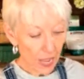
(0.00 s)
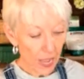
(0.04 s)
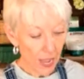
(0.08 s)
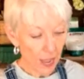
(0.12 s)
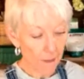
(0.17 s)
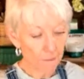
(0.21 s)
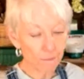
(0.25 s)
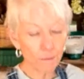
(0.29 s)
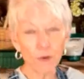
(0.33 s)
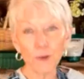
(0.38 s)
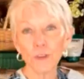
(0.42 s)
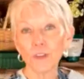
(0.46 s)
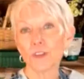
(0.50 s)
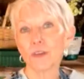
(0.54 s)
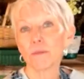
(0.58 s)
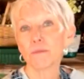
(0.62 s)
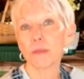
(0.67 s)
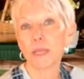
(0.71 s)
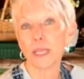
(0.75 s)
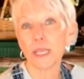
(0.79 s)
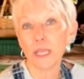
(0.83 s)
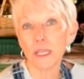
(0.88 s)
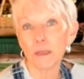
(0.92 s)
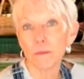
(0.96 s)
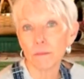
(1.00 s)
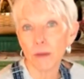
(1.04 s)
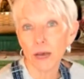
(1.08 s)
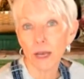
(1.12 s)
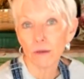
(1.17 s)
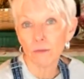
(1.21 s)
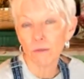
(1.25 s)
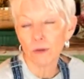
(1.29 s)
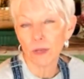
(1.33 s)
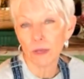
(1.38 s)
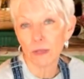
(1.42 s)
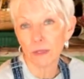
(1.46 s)
and put them in my
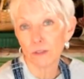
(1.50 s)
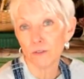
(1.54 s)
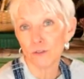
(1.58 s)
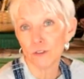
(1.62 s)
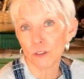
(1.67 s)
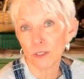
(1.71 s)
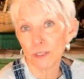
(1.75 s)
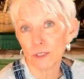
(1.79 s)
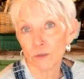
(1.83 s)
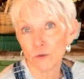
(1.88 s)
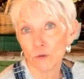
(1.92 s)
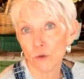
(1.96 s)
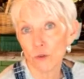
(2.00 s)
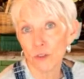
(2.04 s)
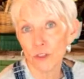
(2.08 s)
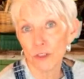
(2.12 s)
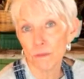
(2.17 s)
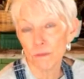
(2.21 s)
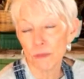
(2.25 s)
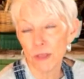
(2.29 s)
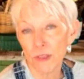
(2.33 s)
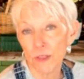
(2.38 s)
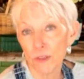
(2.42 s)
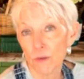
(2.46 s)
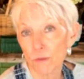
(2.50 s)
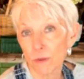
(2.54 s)
just store them in the